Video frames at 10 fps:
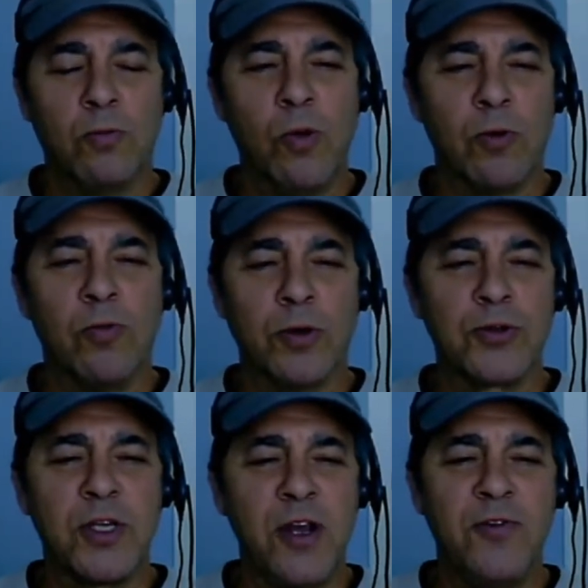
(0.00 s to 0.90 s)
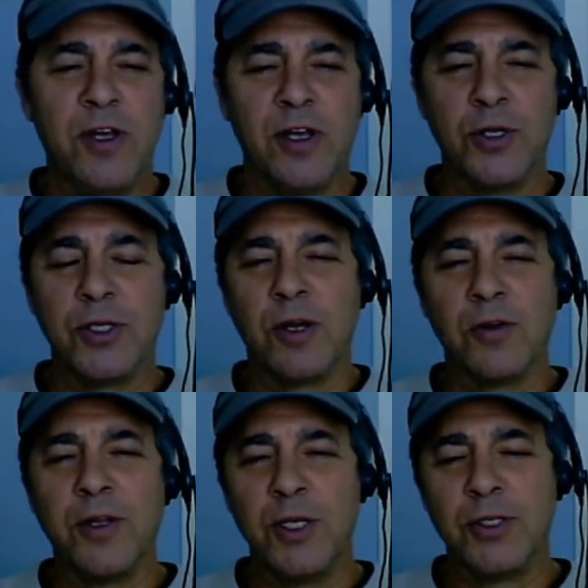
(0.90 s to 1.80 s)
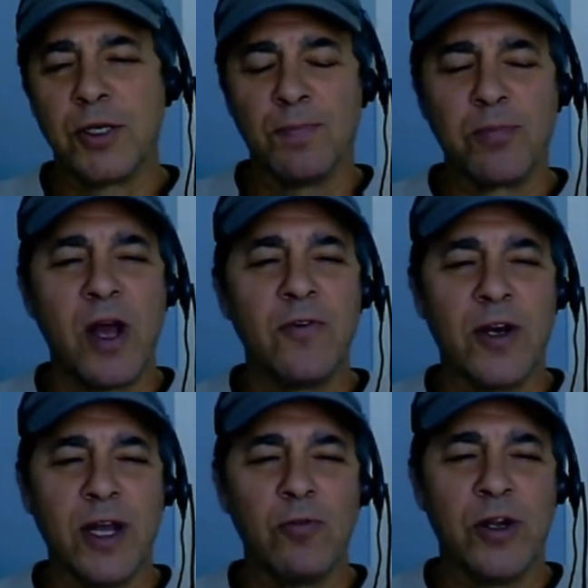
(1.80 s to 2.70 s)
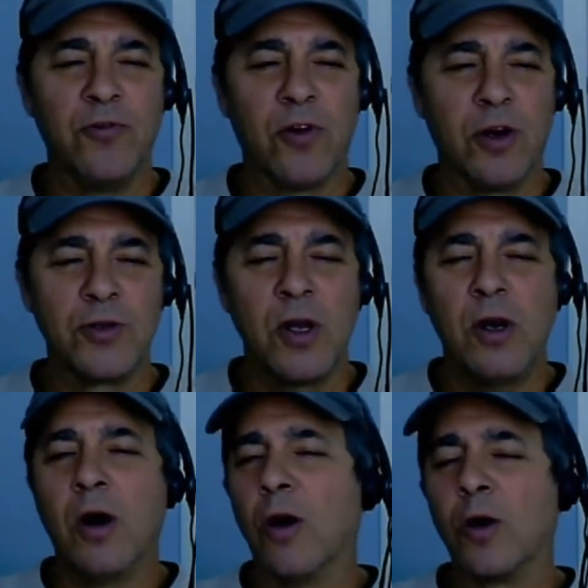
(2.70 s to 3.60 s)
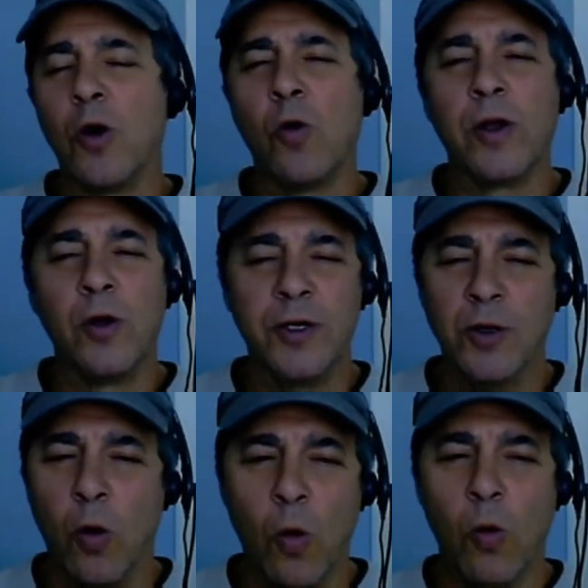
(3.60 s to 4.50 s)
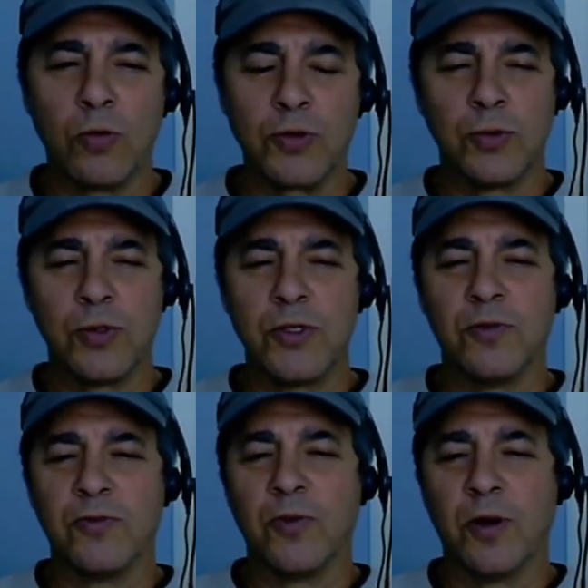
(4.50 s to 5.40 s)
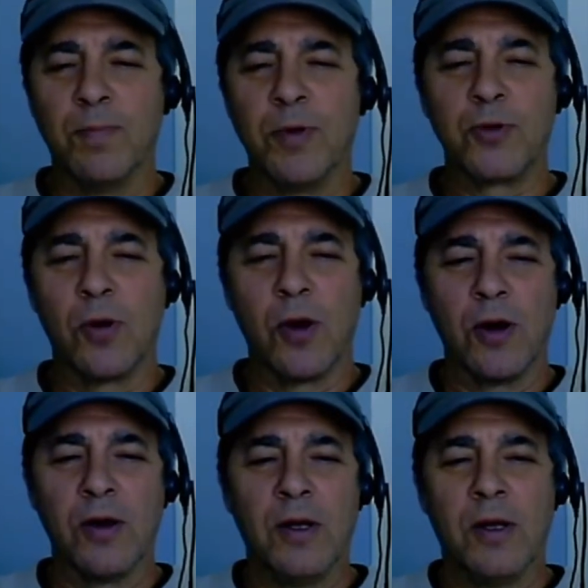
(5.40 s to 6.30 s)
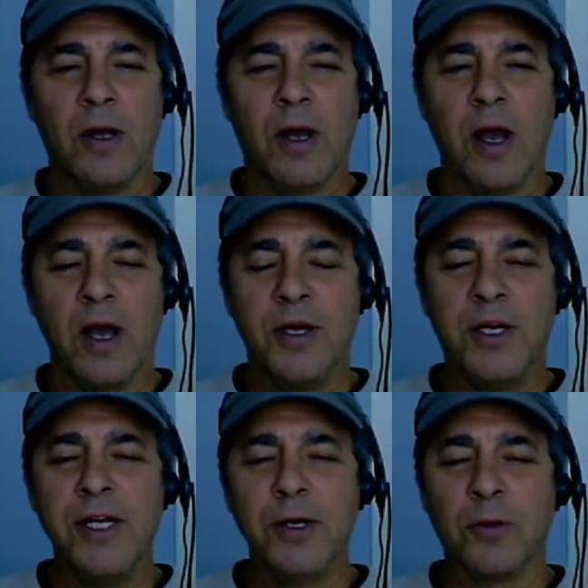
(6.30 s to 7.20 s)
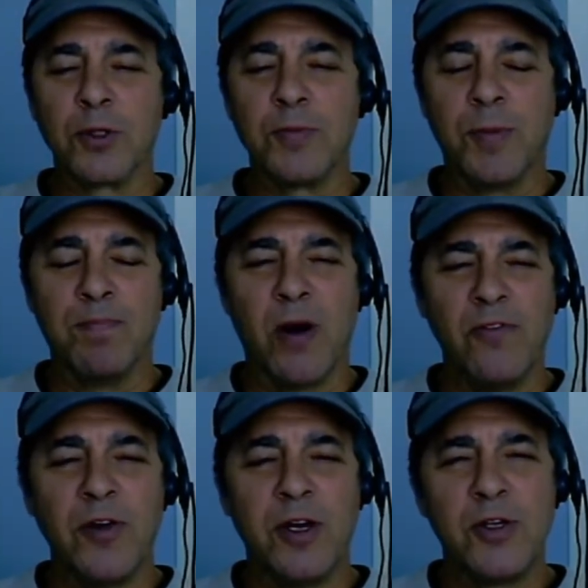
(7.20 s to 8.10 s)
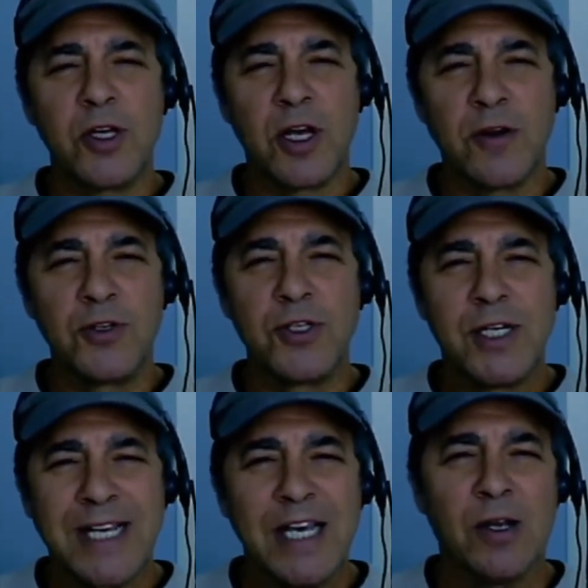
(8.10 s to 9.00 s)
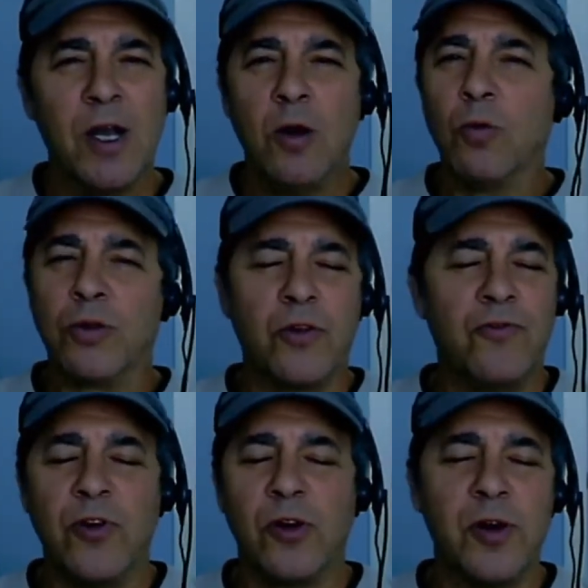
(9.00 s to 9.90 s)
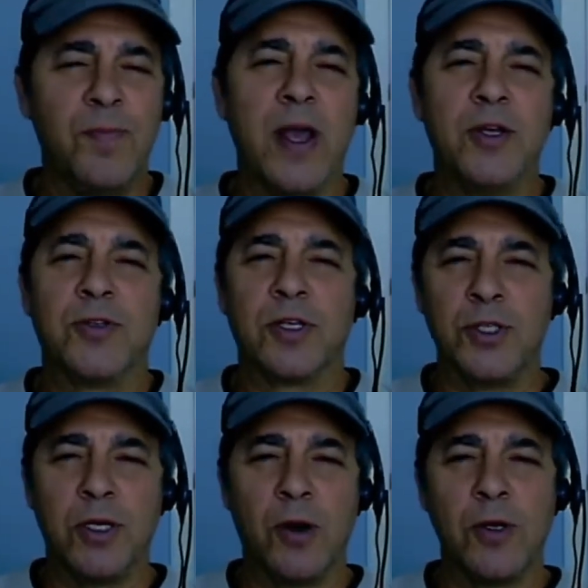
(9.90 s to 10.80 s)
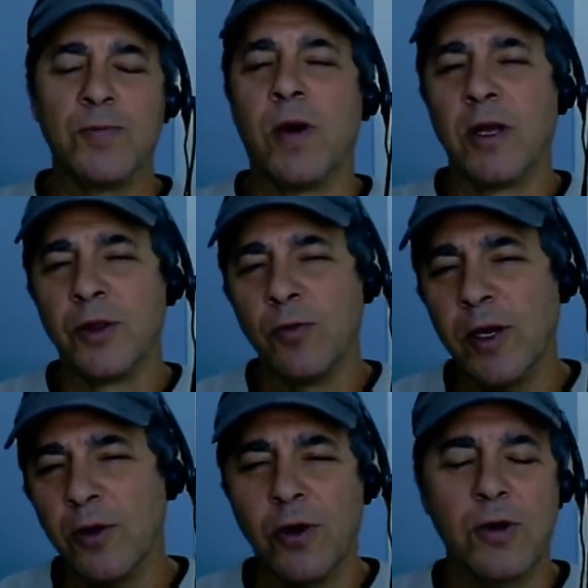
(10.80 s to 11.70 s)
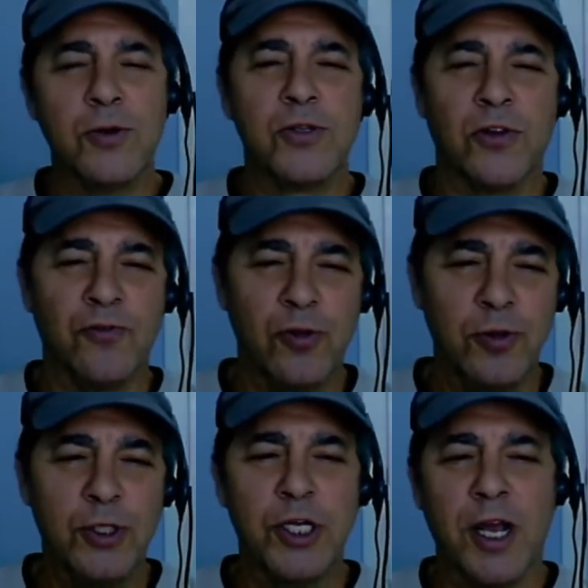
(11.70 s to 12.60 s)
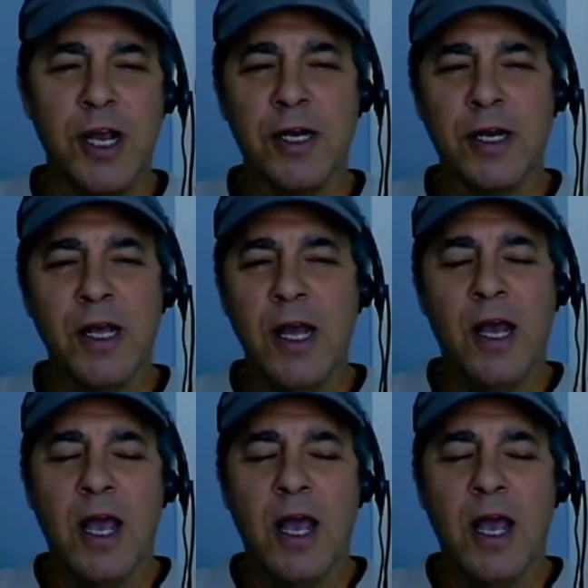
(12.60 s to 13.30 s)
real safety is. These private equity funds are going into all sorts of bizarre deals, but Buffett is kind of sticking with the very basics. He's buying the railroads and the food chain, and